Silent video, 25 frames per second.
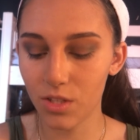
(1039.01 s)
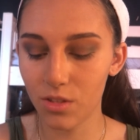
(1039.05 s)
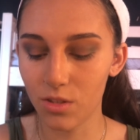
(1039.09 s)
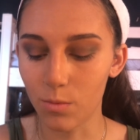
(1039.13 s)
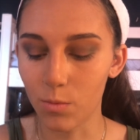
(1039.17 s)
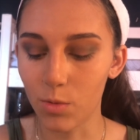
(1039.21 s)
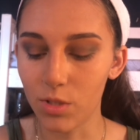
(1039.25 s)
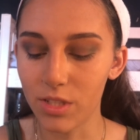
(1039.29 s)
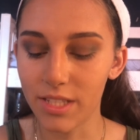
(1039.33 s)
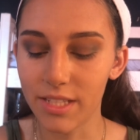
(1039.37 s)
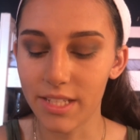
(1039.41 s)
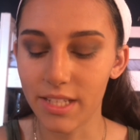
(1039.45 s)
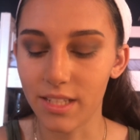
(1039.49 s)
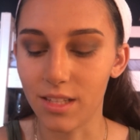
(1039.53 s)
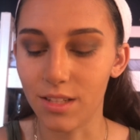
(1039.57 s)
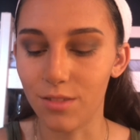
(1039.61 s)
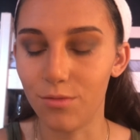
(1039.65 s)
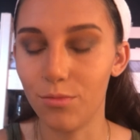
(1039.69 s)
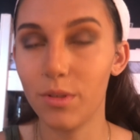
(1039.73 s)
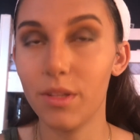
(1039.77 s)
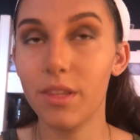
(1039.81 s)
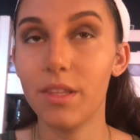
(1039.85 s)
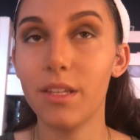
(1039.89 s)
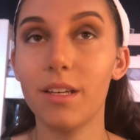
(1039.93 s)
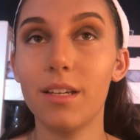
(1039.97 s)

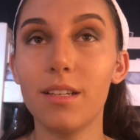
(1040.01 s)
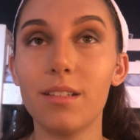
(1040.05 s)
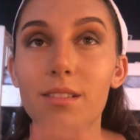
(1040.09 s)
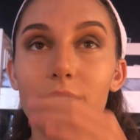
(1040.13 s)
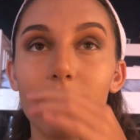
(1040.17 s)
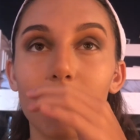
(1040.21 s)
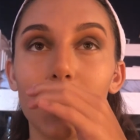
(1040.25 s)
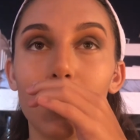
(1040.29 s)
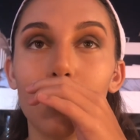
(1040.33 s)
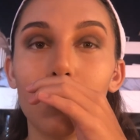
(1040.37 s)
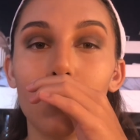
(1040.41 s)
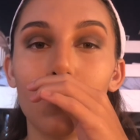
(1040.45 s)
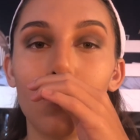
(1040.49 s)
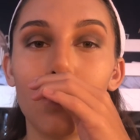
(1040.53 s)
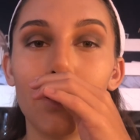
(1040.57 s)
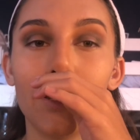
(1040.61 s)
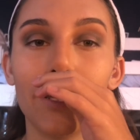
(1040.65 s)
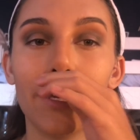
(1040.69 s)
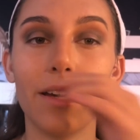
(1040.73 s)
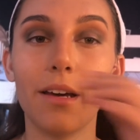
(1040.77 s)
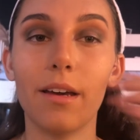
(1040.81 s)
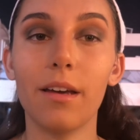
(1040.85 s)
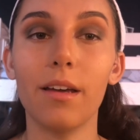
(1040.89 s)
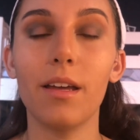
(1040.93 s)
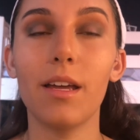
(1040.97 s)
live with us, like the more
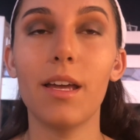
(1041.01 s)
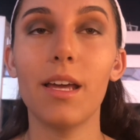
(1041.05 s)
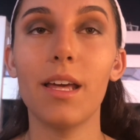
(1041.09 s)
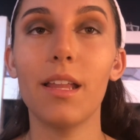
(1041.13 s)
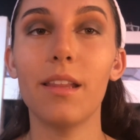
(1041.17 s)
that